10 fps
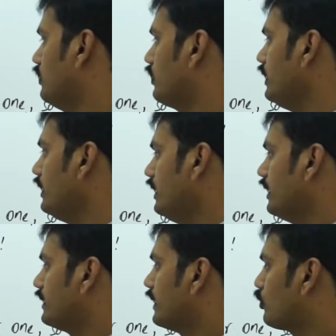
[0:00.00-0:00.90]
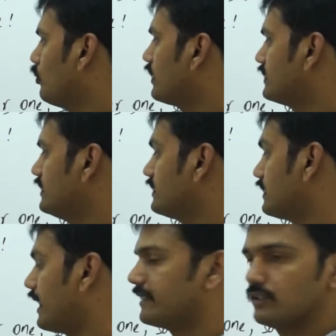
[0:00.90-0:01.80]
okay? Then Kumar says,
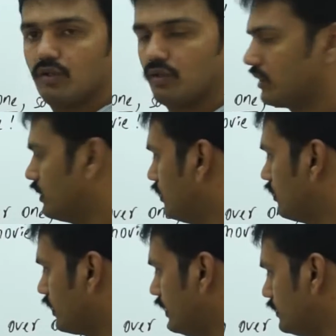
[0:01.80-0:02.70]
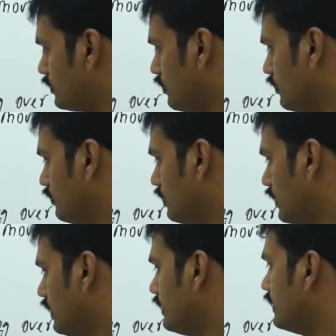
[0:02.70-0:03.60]
thanks a lot, okay? So
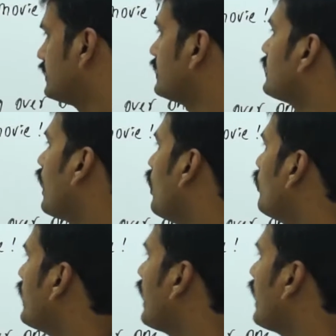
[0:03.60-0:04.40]
this is how we